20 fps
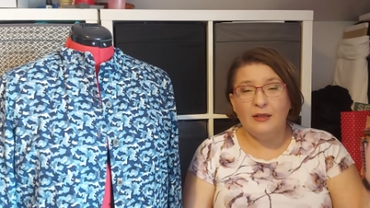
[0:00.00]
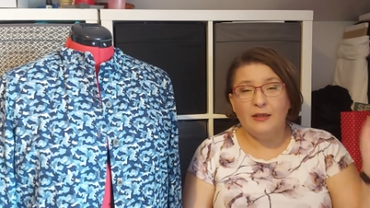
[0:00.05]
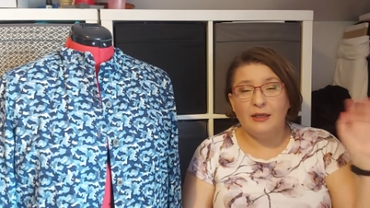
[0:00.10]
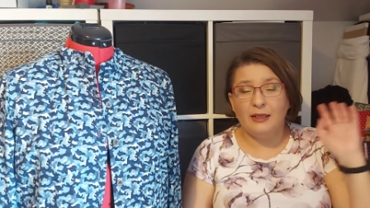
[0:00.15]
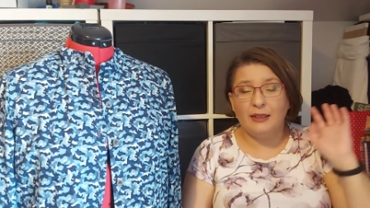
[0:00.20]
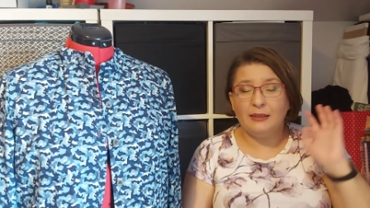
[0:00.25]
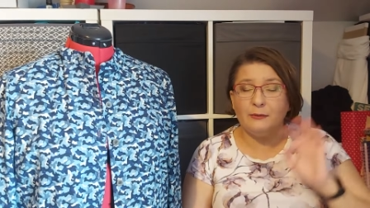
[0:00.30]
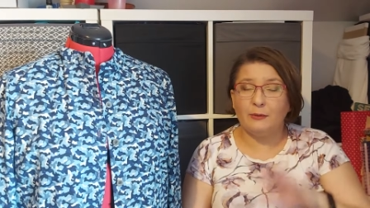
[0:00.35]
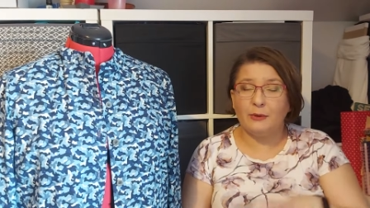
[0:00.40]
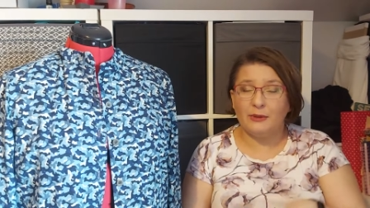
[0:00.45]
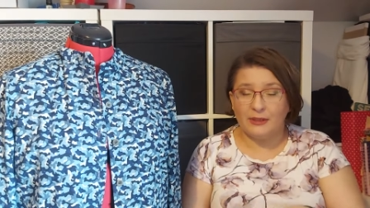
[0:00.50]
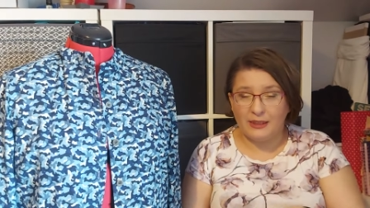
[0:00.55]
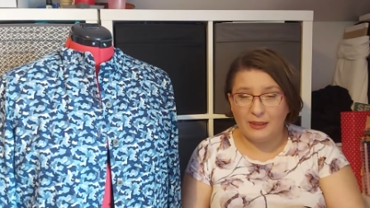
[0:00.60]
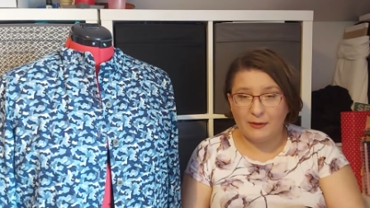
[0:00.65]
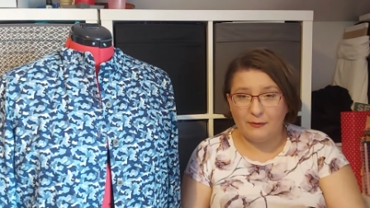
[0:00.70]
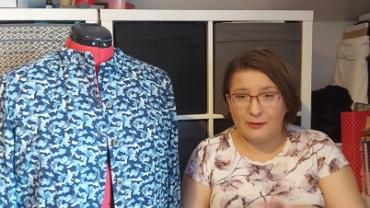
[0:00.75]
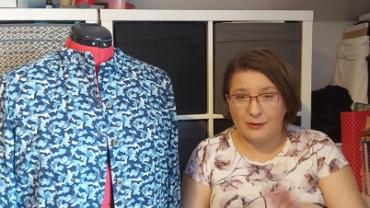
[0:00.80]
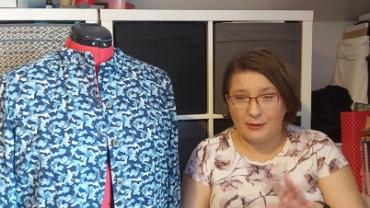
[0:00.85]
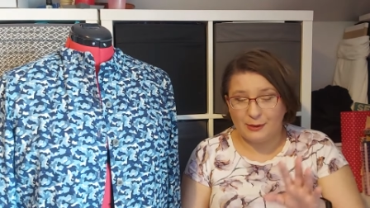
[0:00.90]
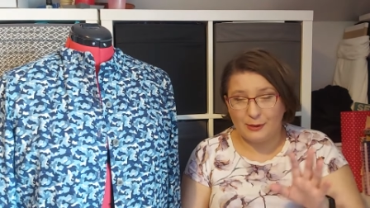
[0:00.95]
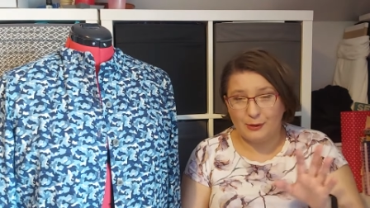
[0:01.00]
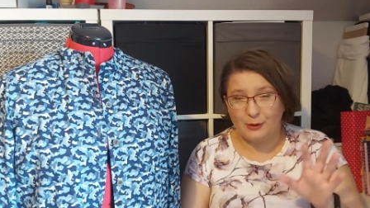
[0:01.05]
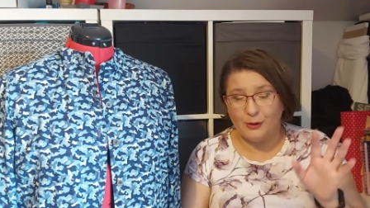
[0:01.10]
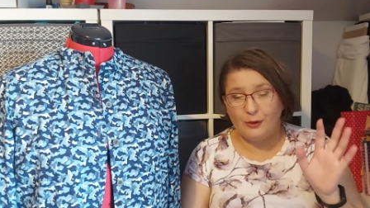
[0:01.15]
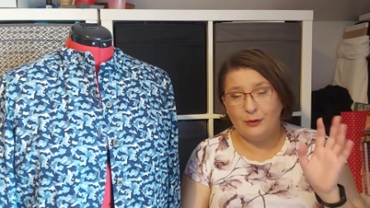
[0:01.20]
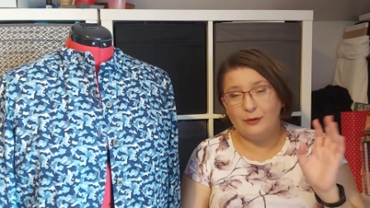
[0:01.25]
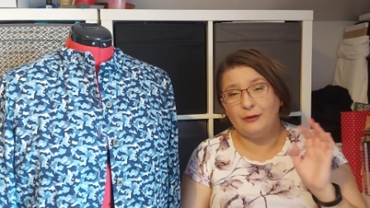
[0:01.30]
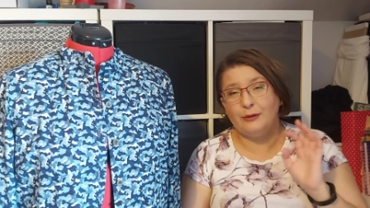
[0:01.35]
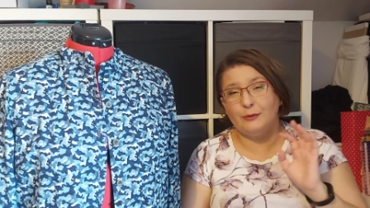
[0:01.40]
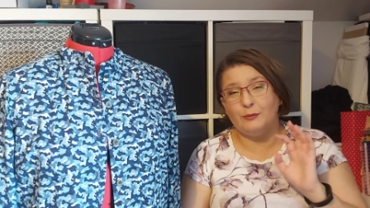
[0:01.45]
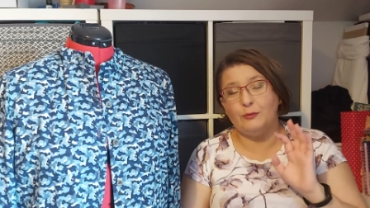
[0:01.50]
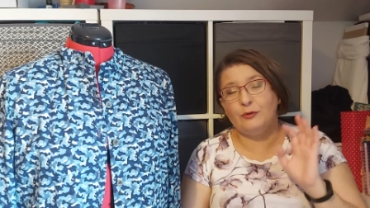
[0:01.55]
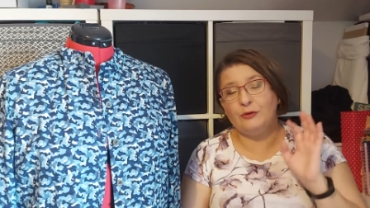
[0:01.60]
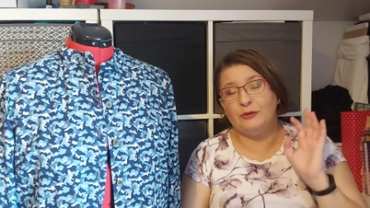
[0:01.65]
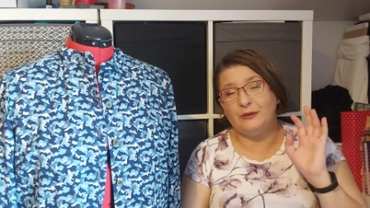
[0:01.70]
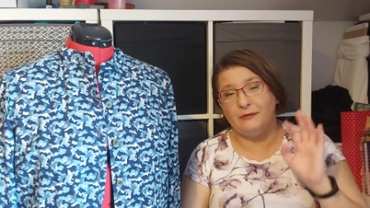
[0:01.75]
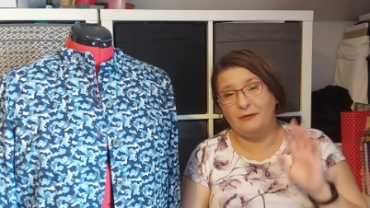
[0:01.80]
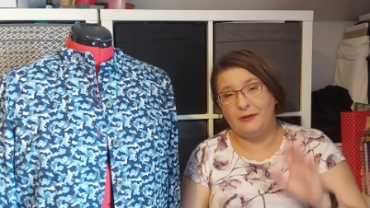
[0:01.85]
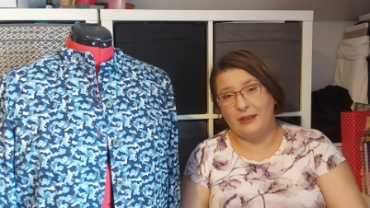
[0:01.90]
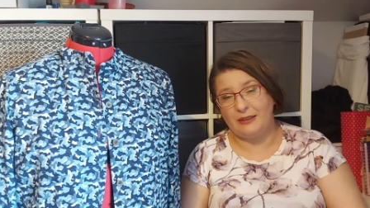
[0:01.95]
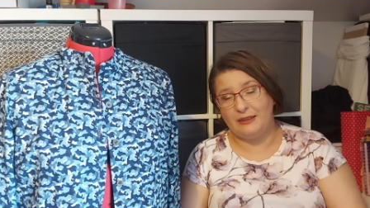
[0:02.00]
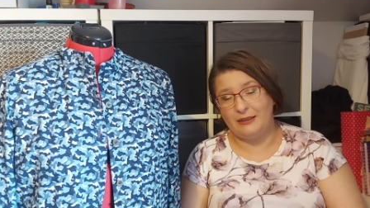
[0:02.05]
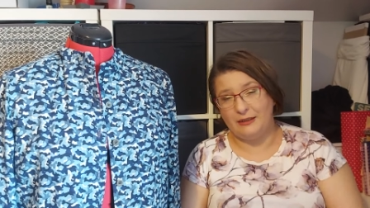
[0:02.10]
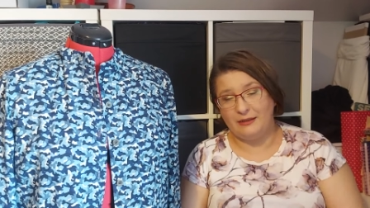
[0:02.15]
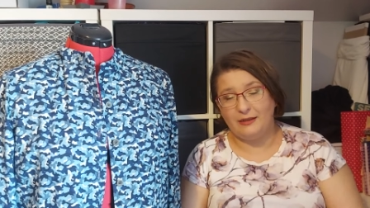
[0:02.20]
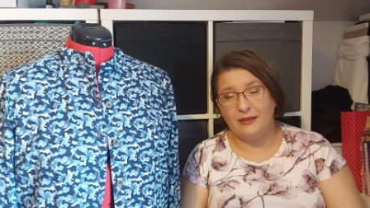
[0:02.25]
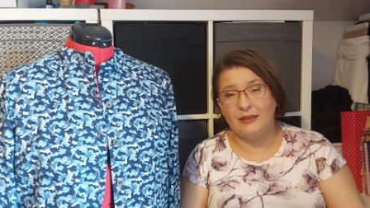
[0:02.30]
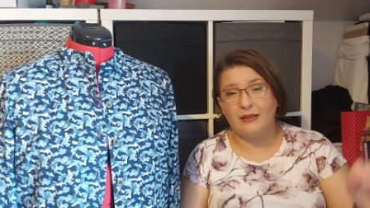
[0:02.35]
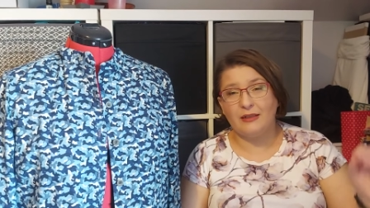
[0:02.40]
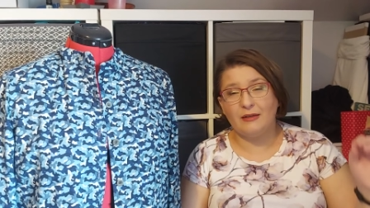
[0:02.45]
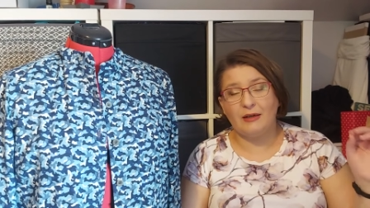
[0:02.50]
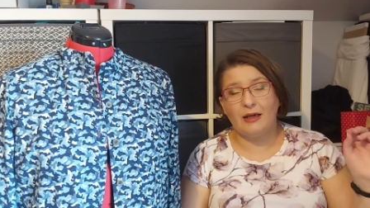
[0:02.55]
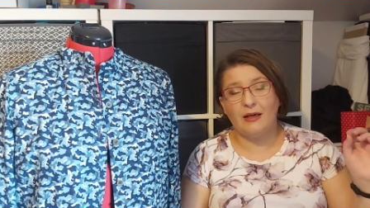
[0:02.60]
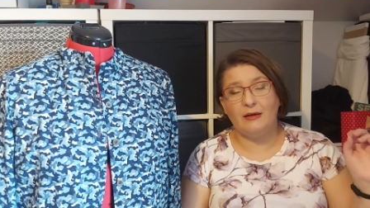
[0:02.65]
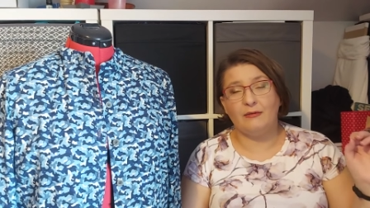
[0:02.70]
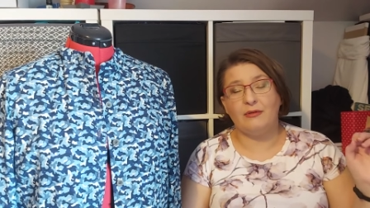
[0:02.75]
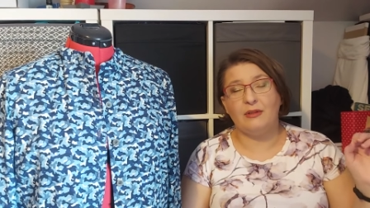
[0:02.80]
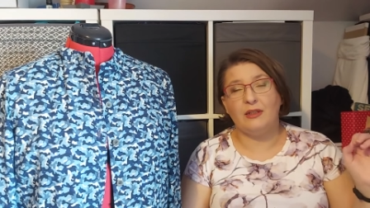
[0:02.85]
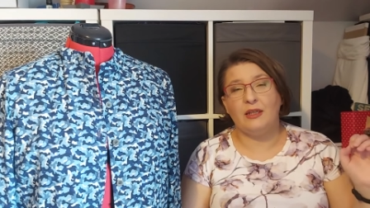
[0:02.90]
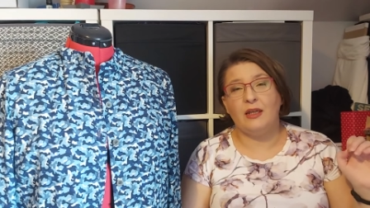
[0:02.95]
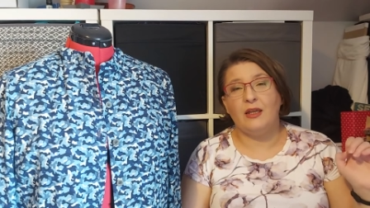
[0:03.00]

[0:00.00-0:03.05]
And when I was on the mood of cutting this out,